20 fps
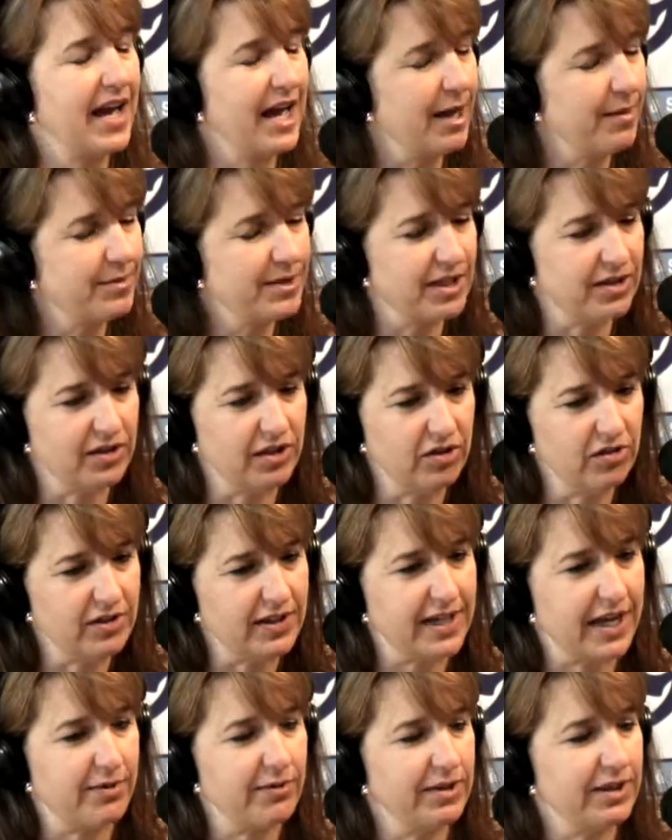
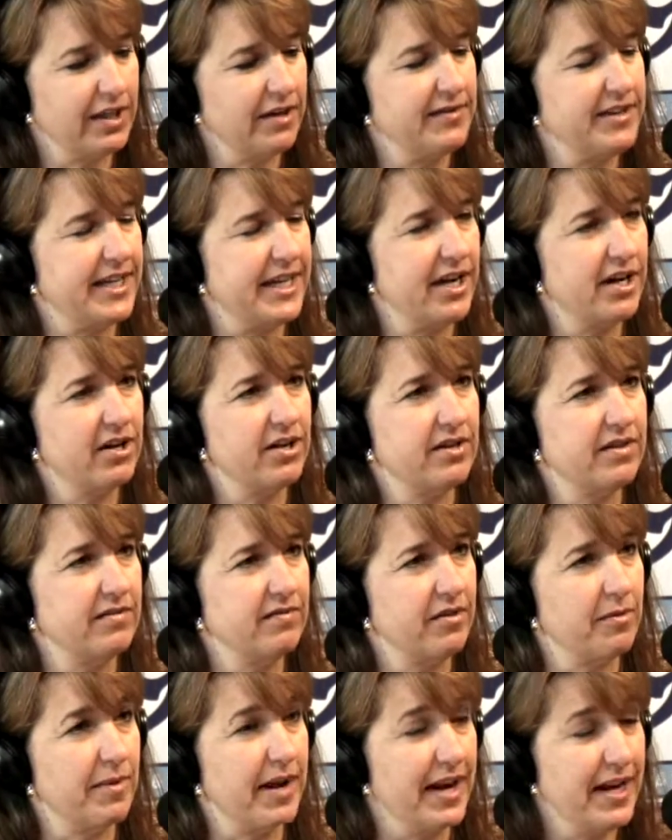Absolutely. I would love to hear
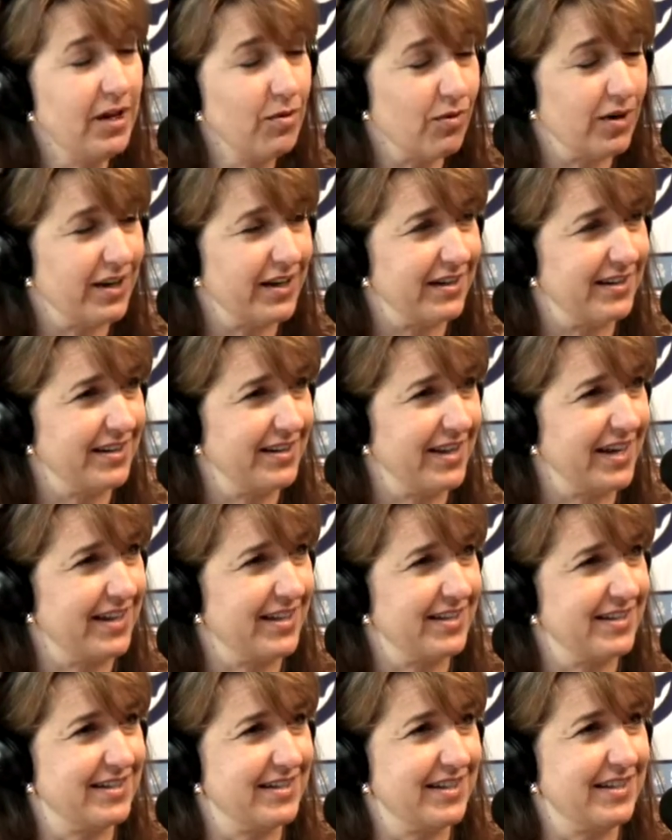from anyone that
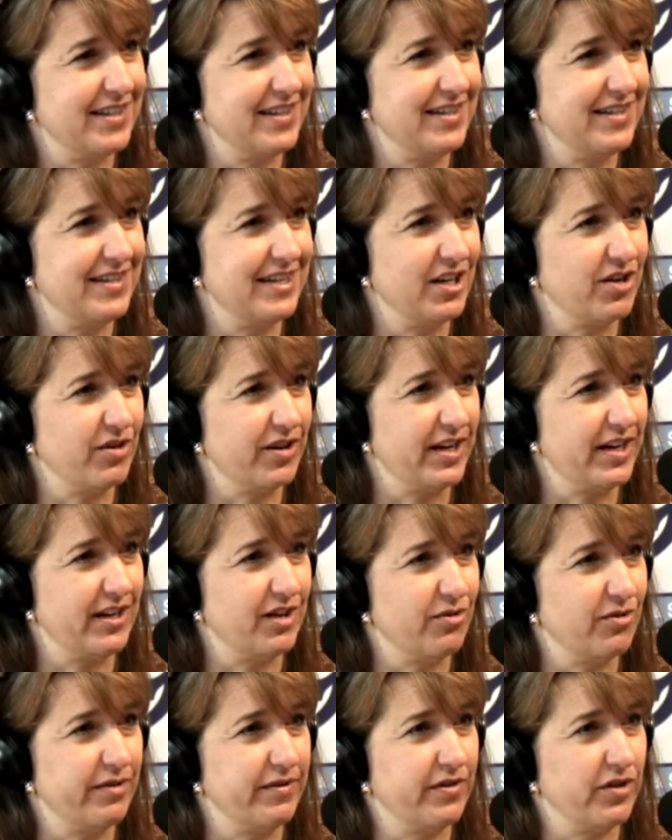is considering
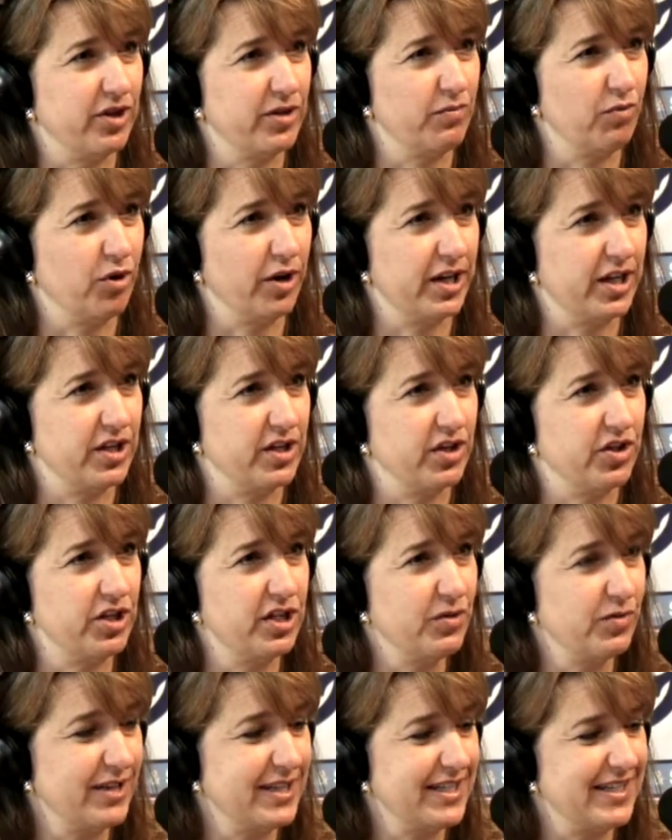a reverse mortgage or
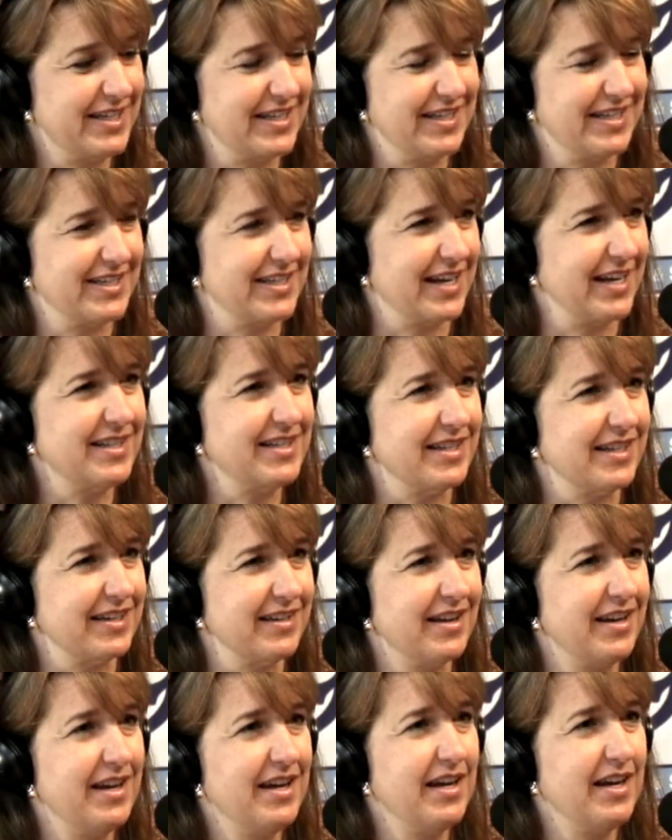just wants to discuss it.